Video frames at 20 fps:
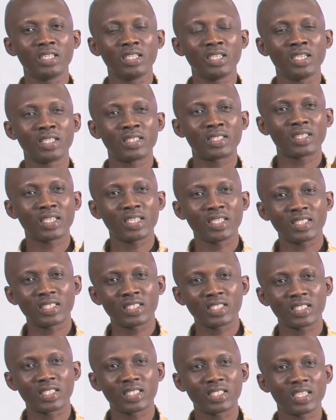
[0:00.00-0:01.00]
it
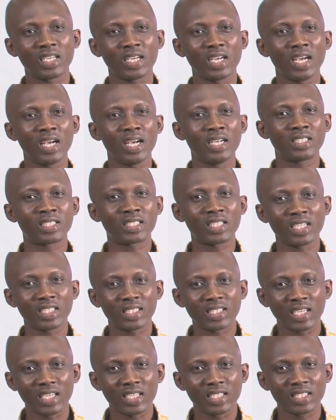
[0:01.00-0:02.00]
is a
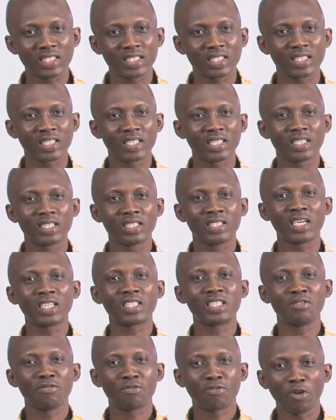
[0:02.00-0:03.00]
sentence
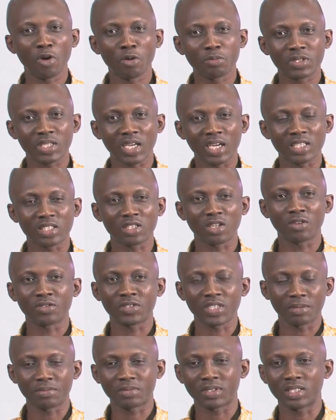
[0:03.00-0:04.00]
that informs us of
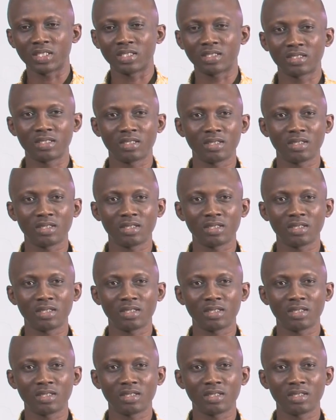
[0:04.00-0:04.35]
something.